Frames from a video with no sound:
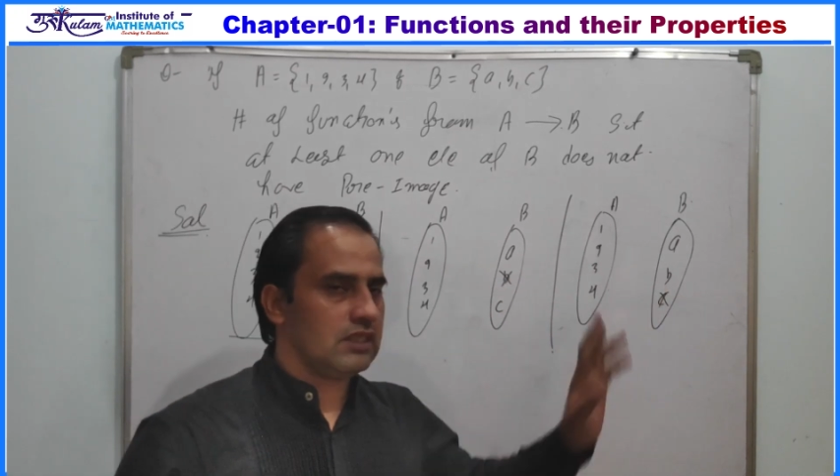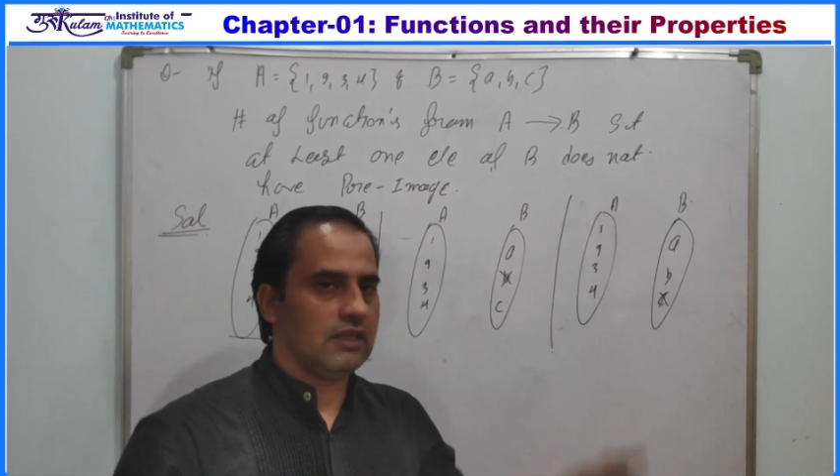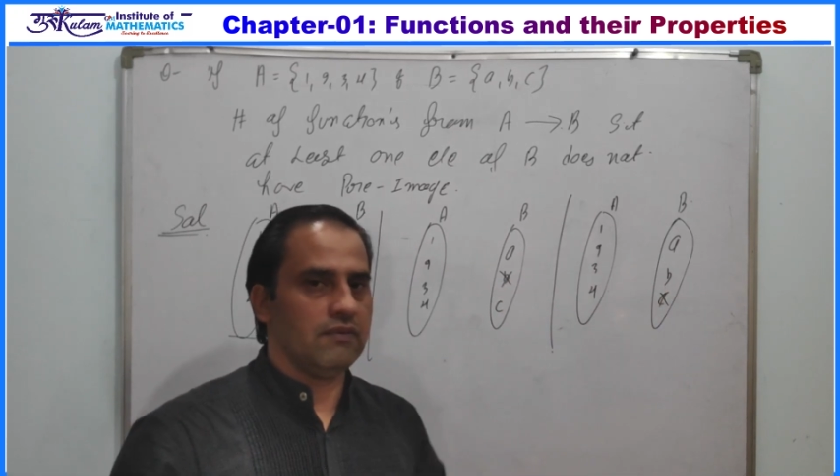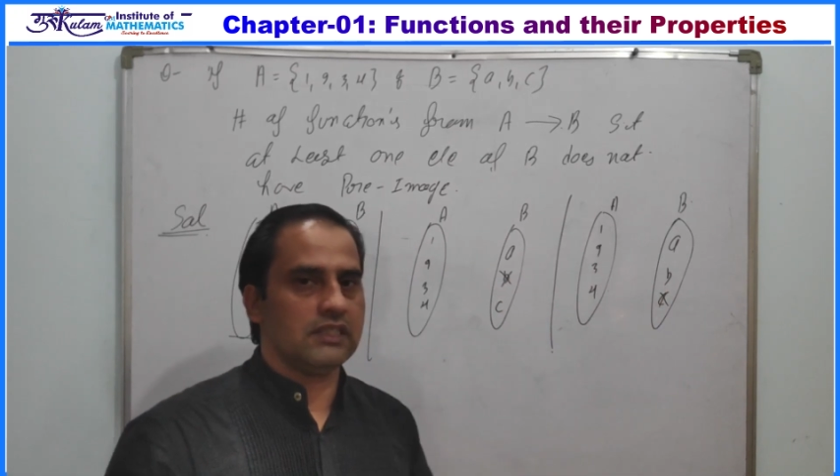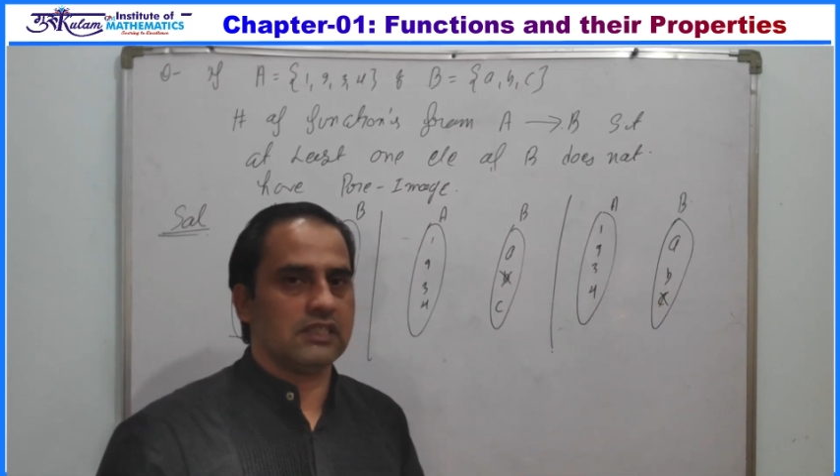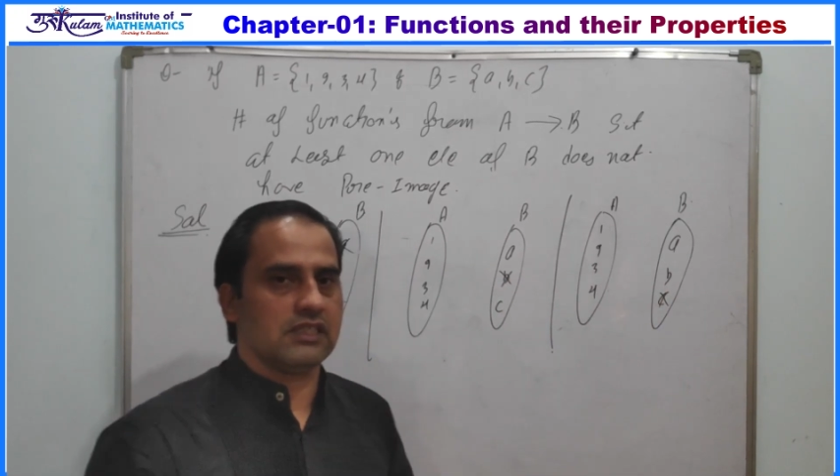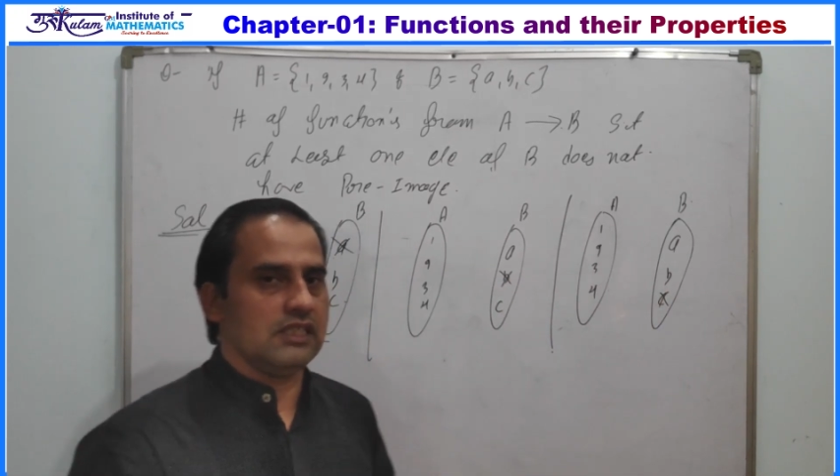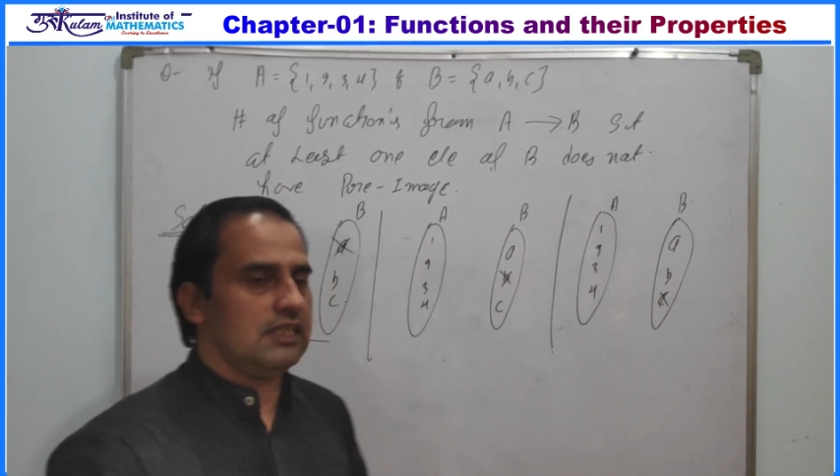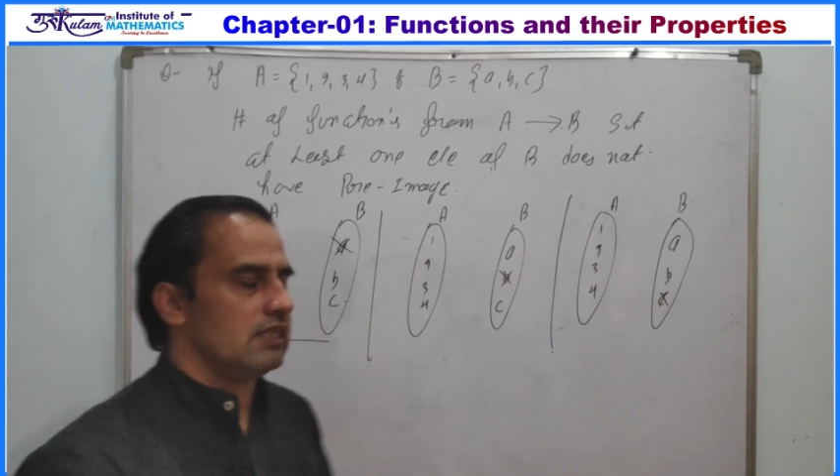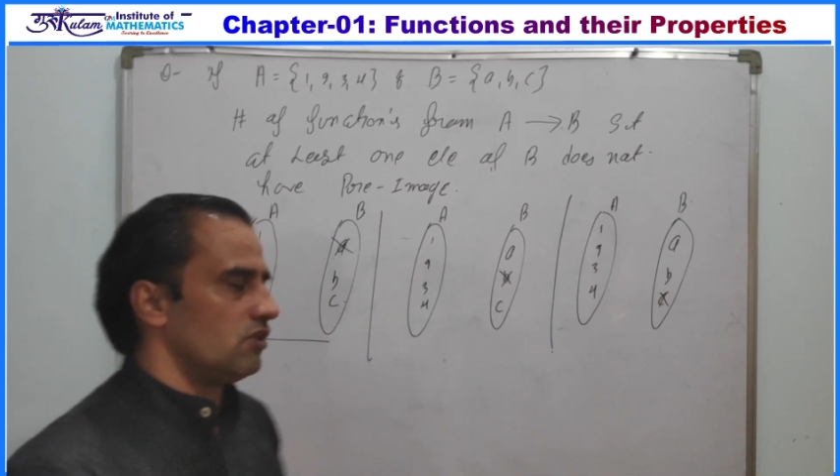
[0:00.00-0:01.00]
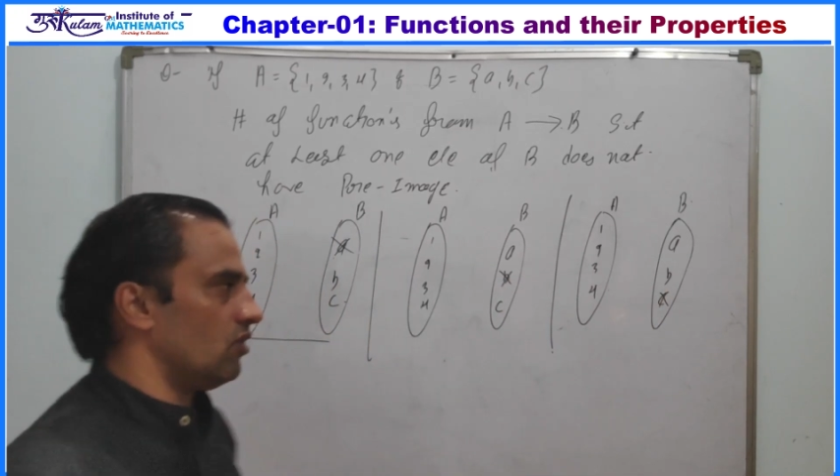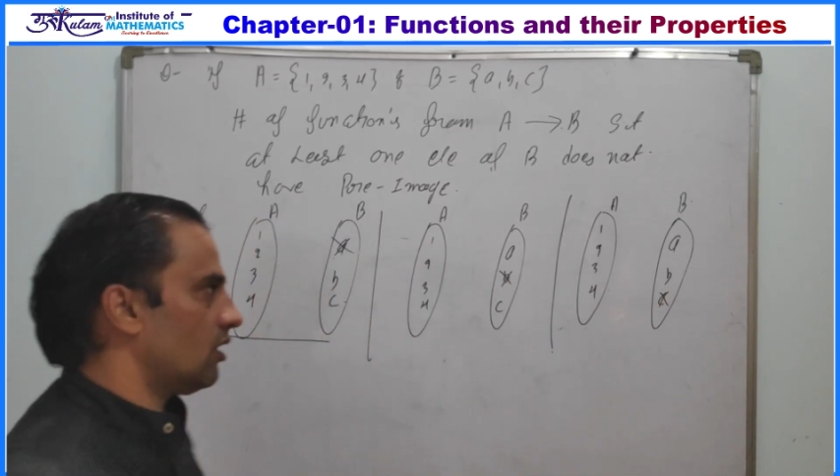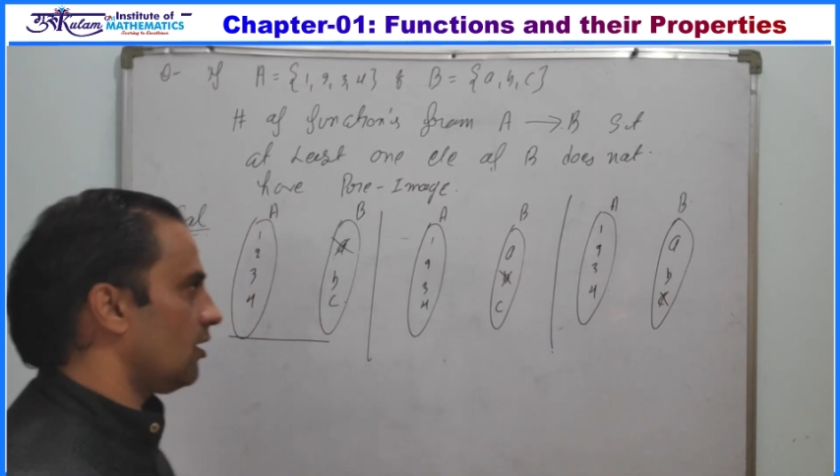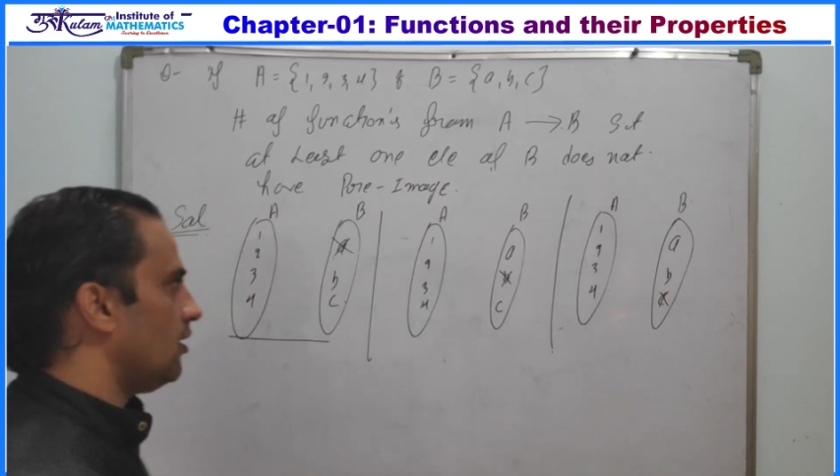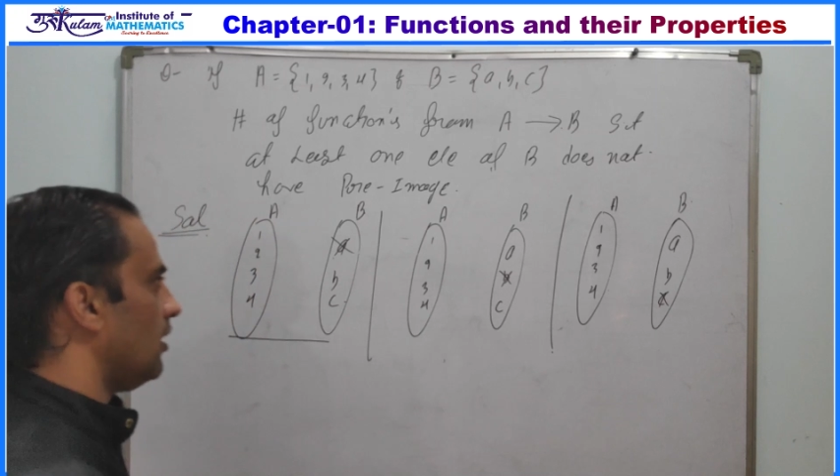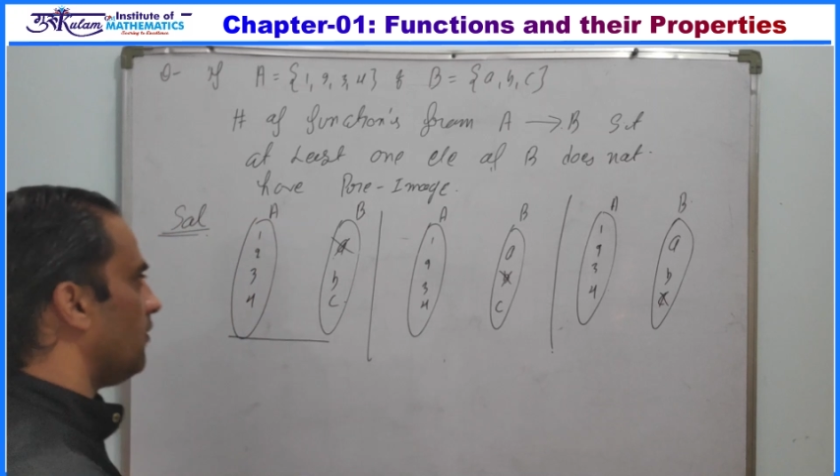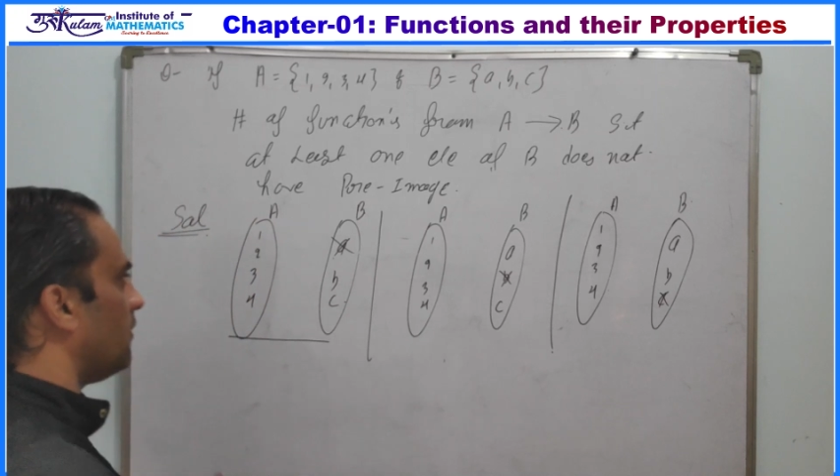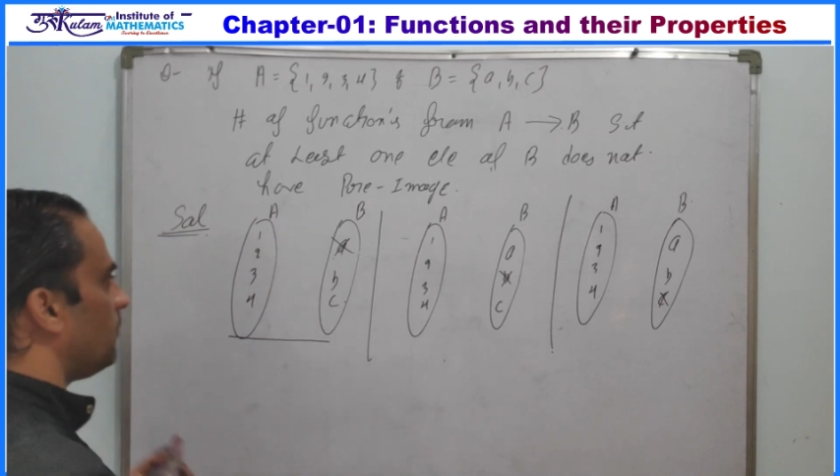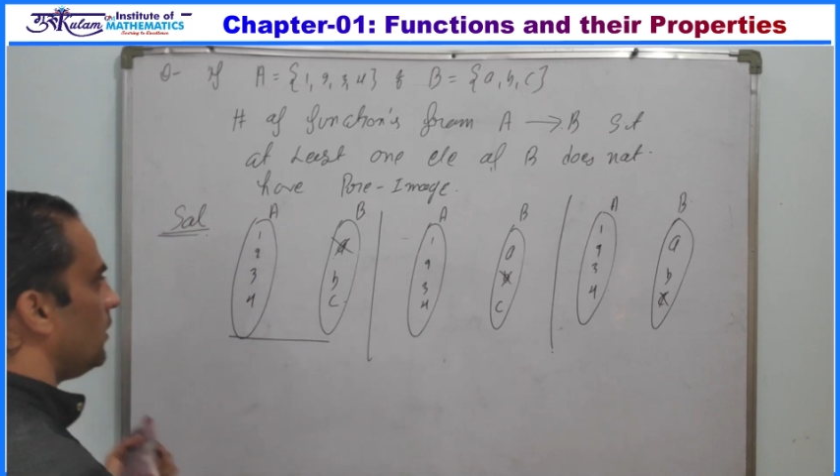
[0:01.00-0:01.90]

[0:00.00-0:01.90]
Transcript: in which C does not have a